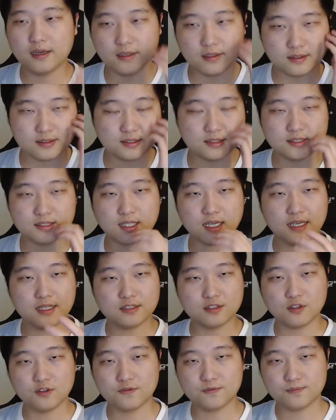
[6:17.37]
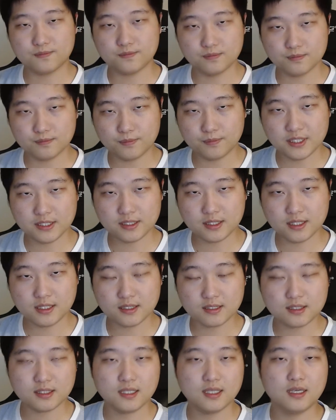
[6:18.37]
size of
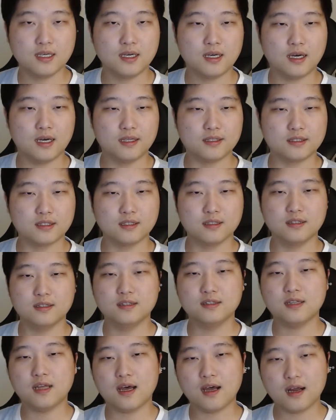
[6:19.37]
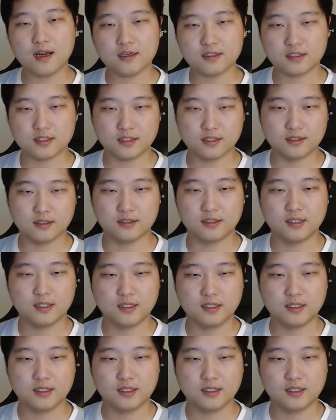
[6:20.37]
business and a larger